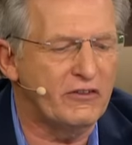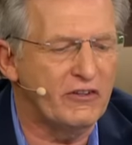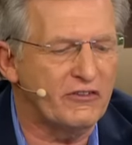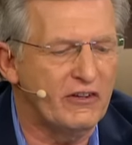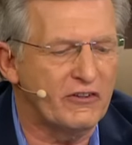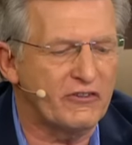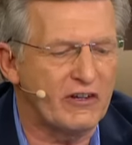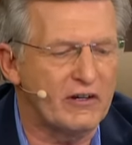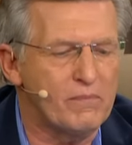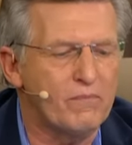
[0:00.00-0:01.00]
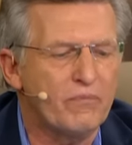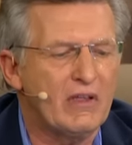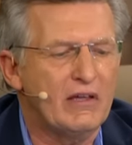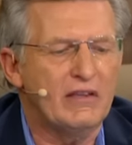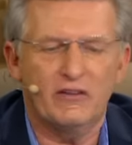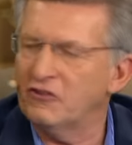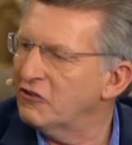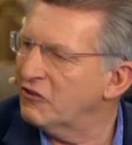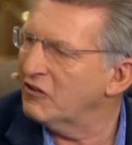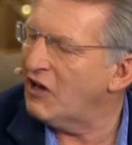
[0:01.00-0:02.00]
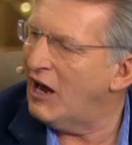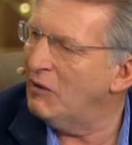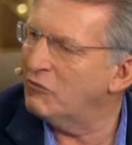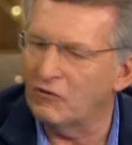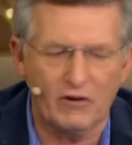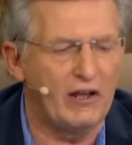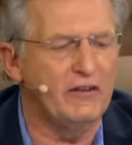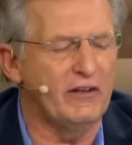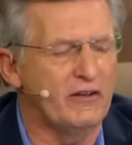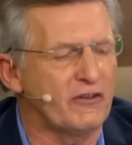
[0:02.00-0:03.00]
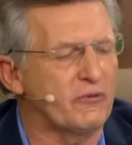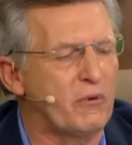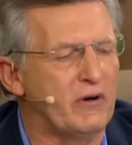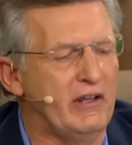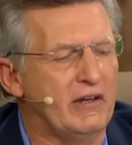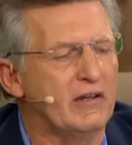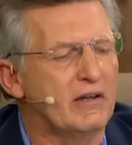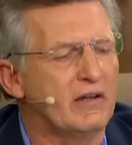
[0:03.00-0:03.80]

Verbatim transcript: this is, uh, this is the Times of London this morning.